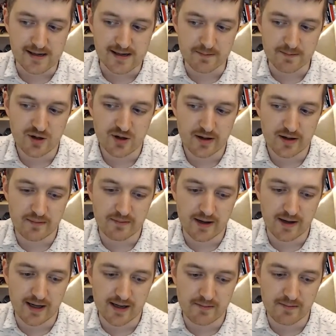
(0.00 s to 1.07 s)
So
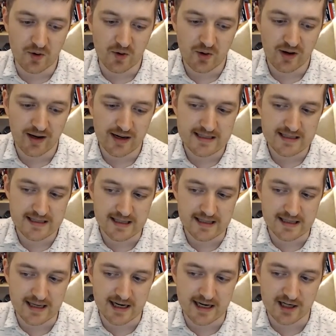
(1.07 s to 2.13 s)
I'm organizing
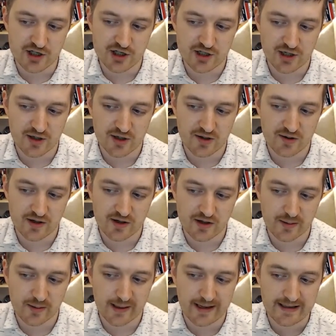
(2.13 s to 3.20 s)
that show,
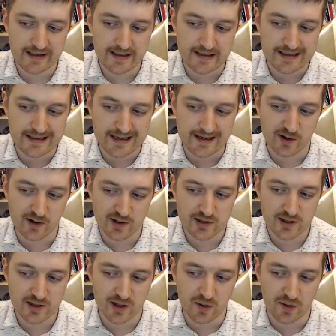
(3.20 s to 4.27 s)
curating it, and
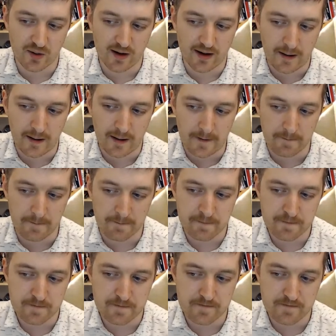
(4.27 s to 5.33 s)
also
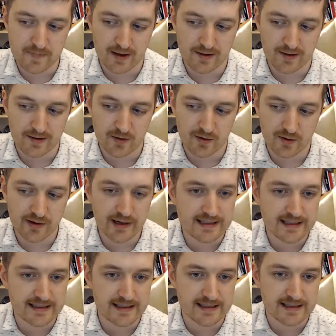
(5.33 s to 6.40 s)

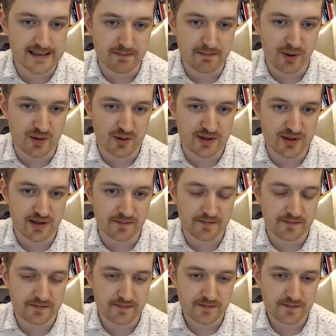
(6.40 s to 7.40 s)
organizing the symposium.